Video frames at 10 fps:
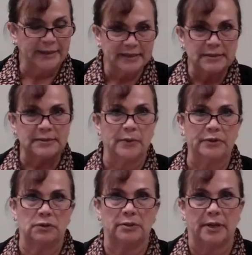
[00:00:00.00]
And this is the
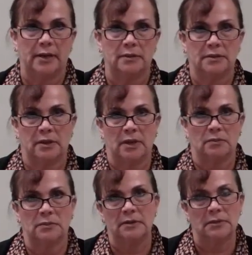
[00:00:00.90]
reason that I'm
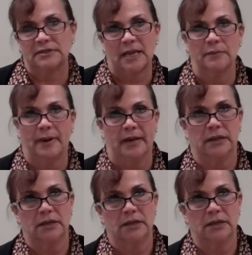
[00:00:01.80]
stopped by.